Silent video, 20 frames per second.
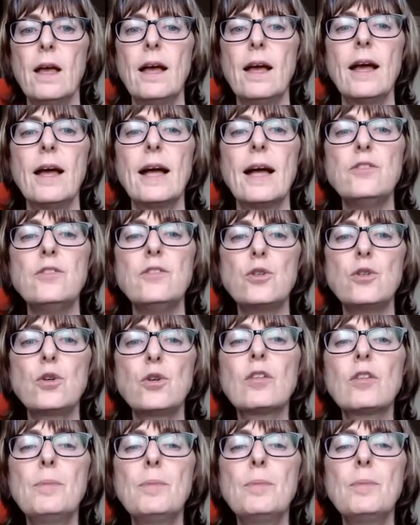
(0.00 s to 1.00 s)
And
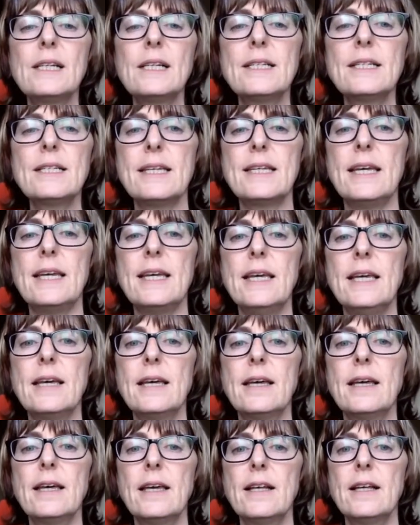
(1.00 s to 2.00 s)
your ability
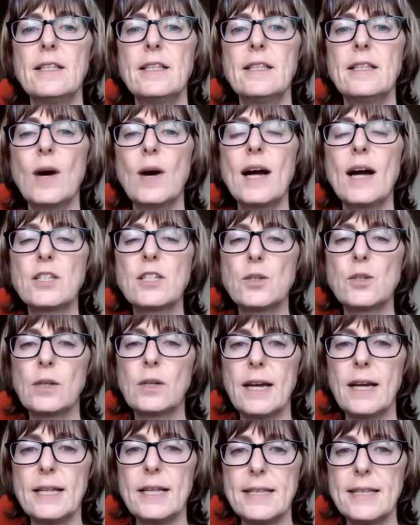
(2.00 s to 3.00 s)
to
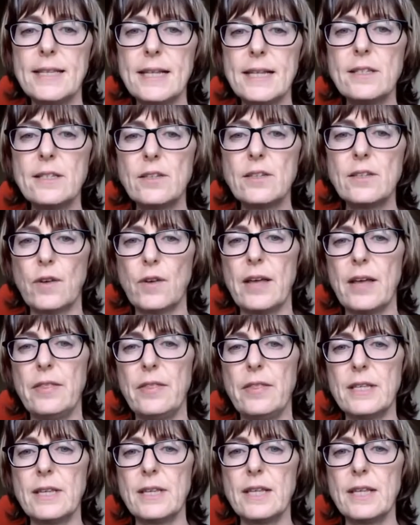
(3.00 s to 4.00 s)
actually identify
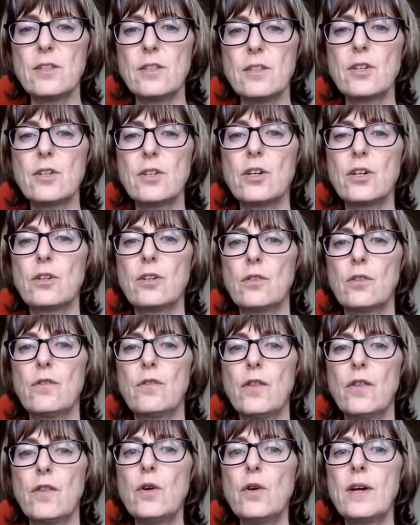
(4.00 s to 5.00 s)
this internal
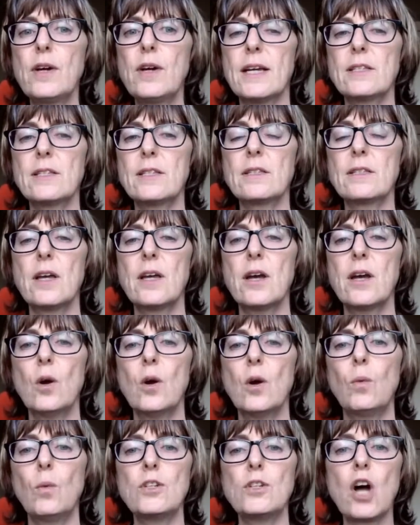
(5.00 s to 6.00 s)
focus,
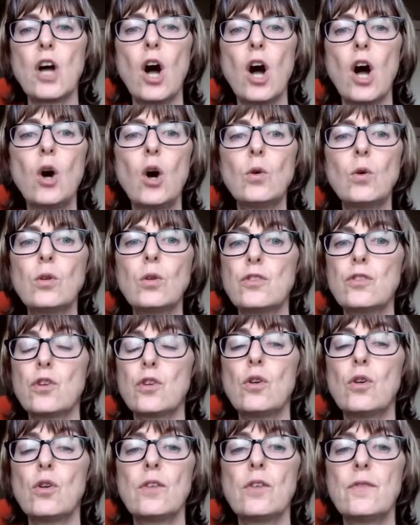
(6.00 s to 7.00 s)
which holds
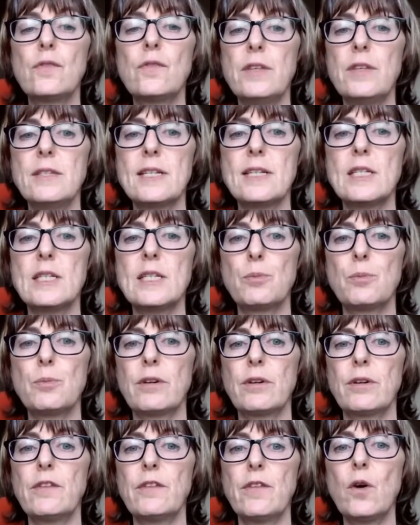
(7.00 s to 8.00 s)
all of these
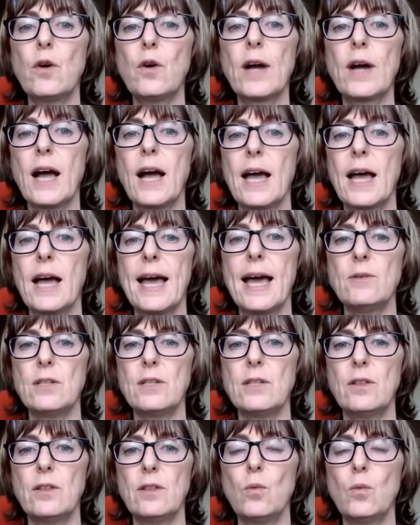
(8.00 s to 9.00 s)
disparate foci out
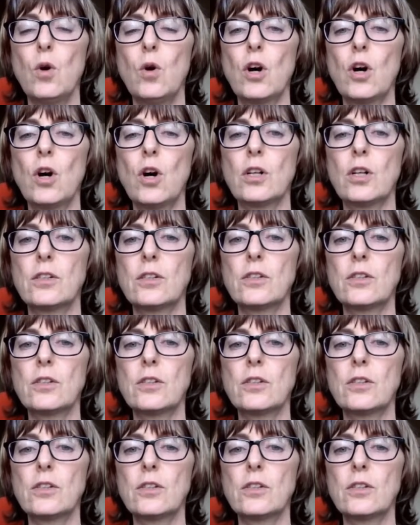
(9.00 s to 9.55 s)
in the world,